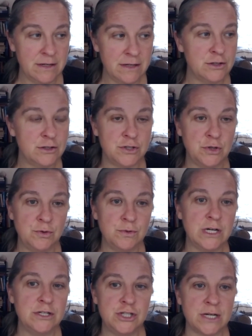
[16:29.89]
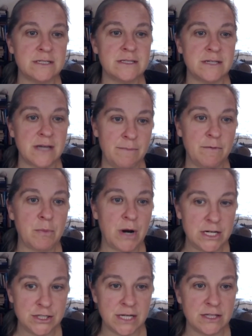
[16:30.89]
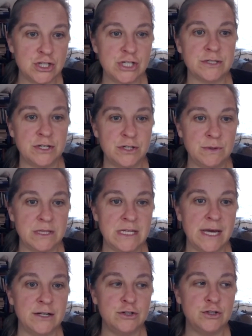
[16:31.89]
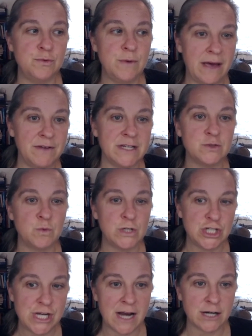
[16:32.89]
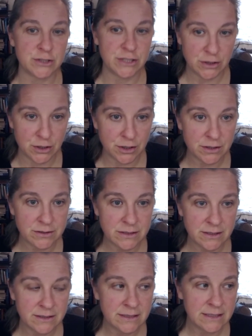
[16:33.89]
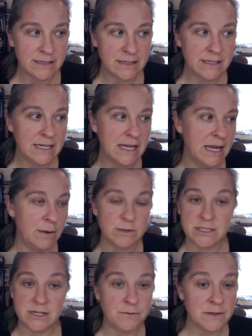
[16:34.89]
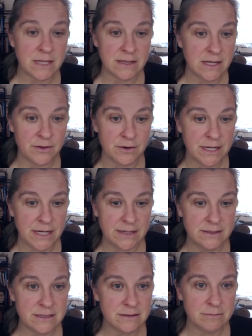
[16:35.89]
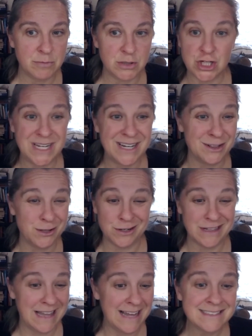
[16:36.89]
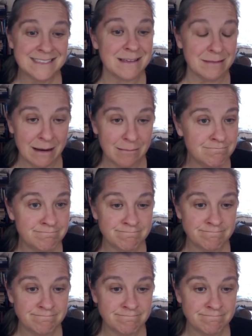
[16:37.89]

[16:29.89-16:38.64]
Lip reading: to adjust the type of project that she's going to do at the end to evidence what she actually learned. It was different than the other kids, but she didn't learn less than them.